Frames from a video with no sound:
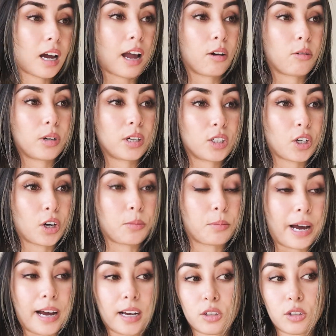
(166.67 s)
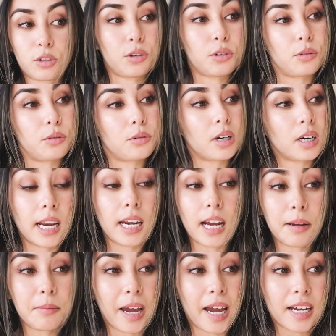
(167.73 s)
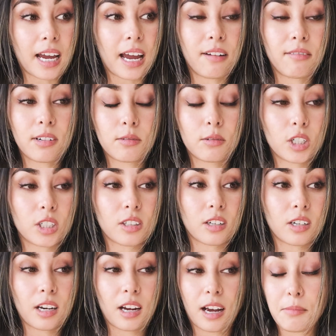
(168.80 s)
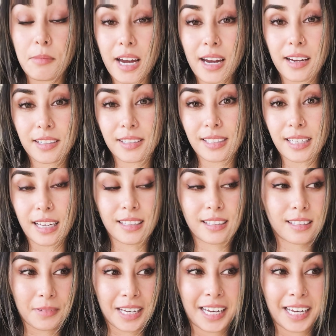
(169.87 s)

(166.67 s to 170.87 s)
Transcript: I would go back to an iMac. I haven't worked on an iMac since,